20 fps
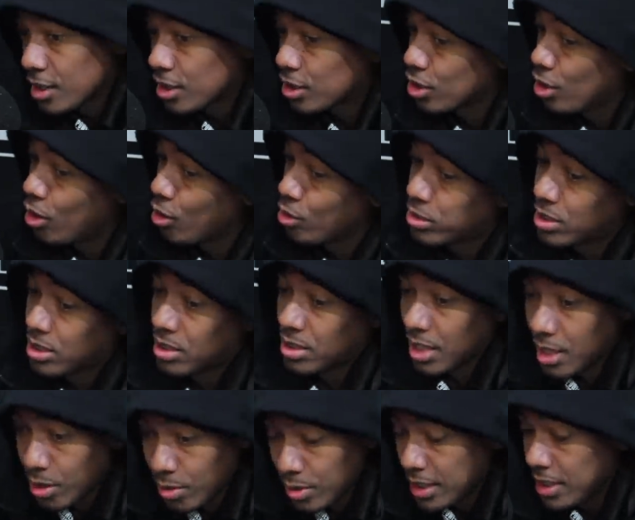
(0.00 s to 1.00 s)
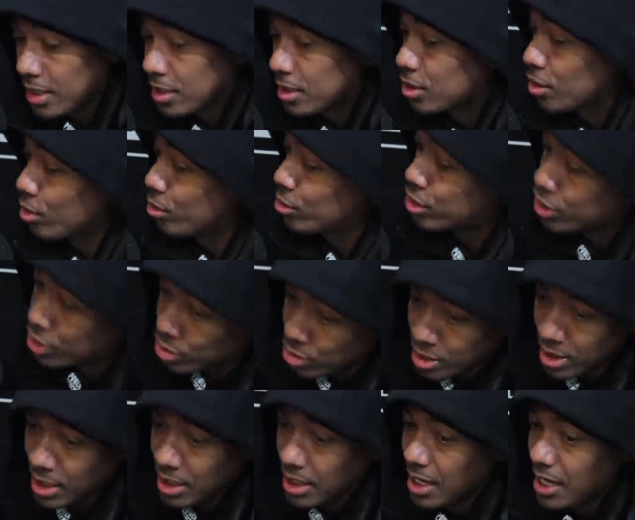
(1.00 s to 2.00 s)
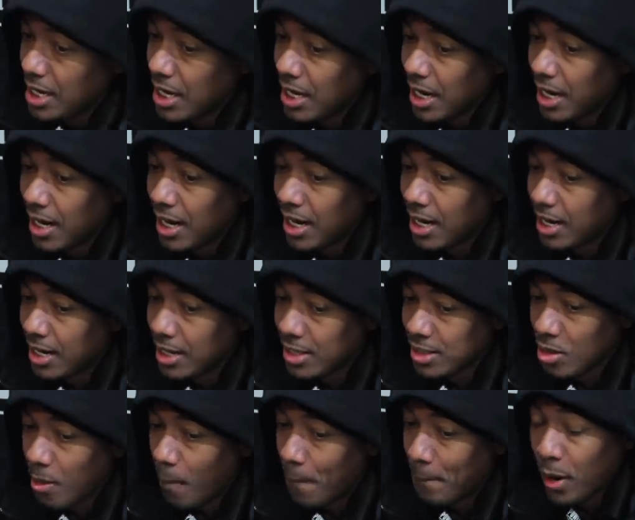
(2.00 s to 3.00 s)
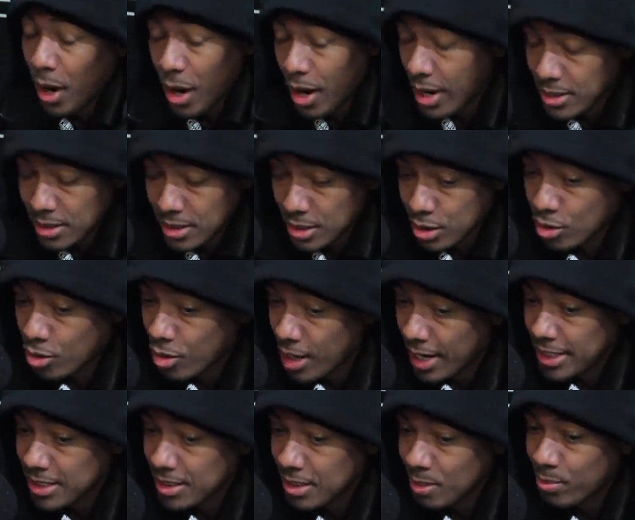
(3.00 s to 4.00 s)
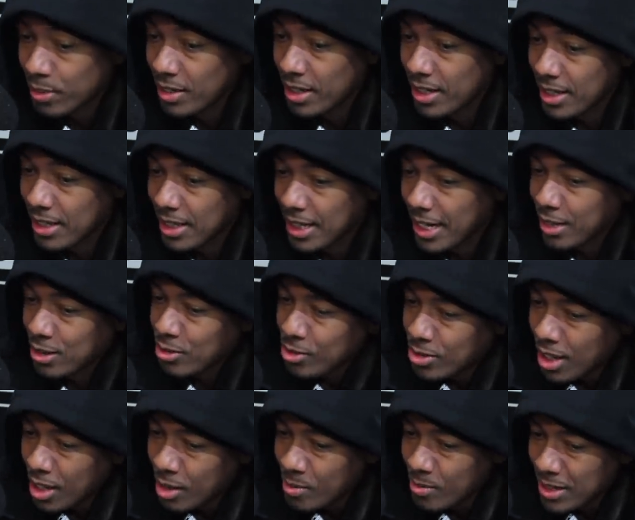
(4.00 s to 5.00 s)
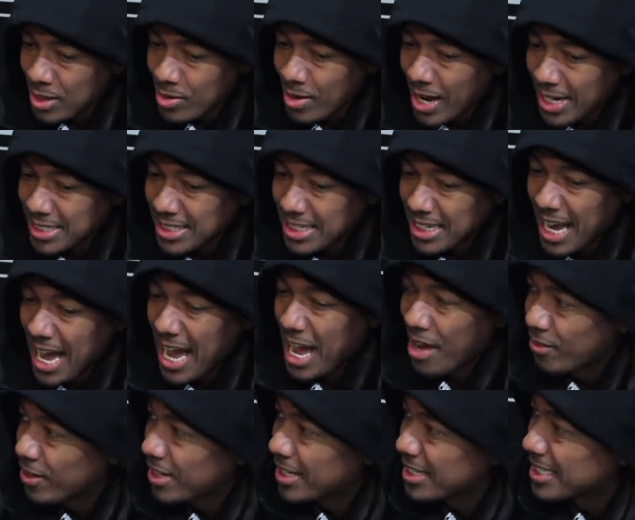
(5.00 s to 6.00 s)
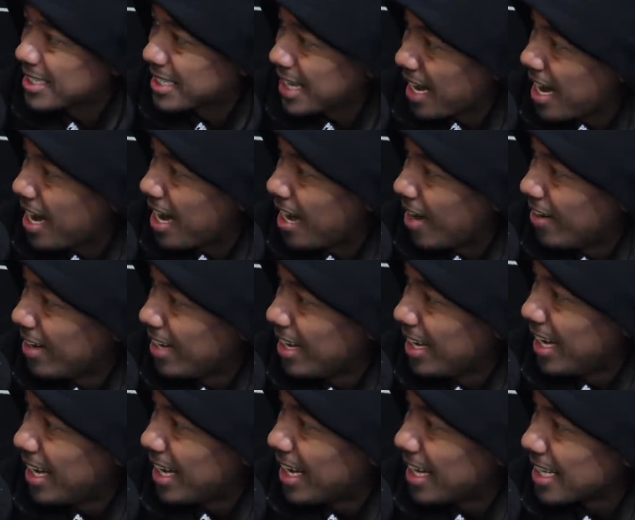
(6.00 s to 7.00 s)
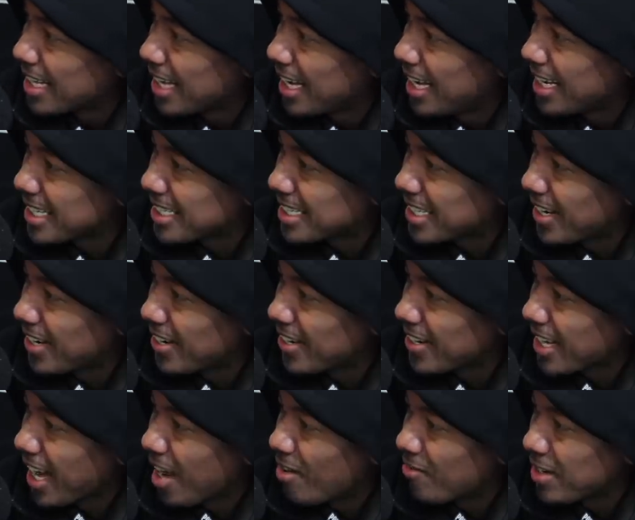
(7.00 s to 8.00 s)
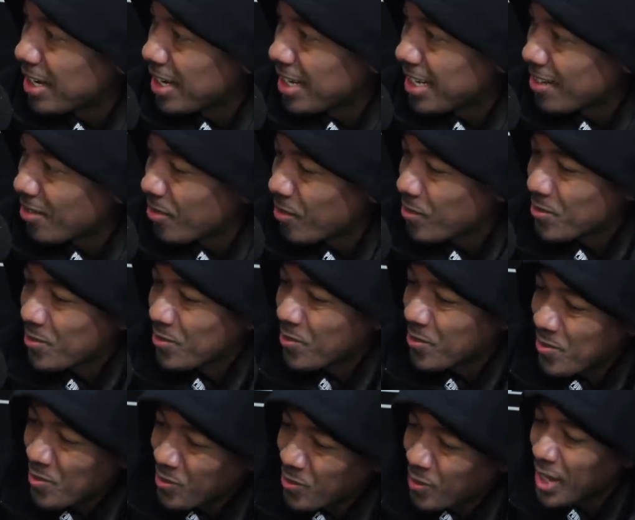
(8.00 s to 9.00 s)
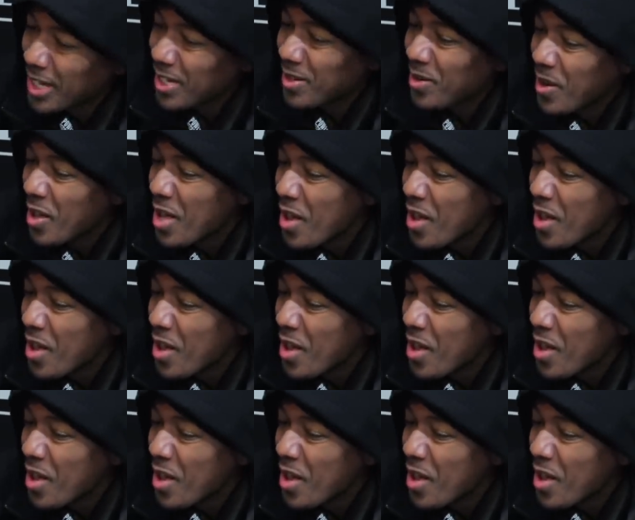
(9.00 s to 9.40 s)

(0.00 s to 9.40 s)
so serious, so street. Right, right uh, your bars is crazy, but like you come and you actually have a good I time. good time, man. Like so, I mean, what?